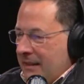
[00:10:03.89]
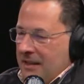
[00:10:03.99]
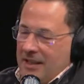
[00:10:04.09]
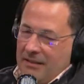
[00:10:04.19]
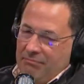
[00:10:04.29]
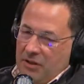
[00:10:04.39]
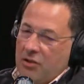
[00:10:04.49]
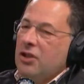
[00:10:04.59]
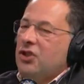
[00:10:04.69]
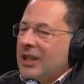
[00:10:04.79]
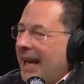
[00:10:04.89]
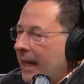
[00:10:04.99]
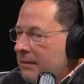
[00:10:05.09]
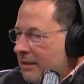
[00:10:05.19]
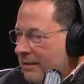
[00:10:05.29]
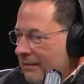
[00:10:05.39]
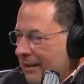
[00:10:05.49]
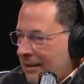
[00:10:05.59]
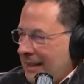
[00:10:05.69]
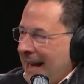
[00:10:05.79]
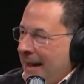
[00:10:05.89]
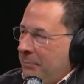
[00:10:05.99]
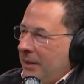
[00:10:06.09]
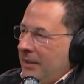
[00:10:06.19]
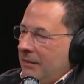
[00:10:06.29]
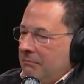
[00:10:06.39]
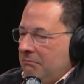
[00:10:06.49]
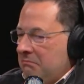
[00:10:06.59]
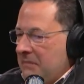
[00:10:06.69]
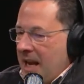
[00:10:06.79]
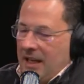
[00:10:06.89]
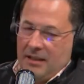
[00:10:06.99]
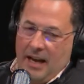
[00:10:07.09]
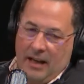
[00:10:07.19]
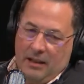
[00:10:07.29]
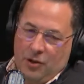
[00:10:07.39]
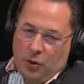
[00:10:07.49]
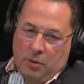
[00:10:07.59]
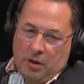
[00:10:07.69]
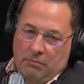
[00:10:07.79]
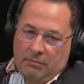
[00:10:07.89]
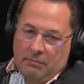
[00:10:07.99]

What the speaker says: It doesn't. There's a chance it could happen. Not exactly sure.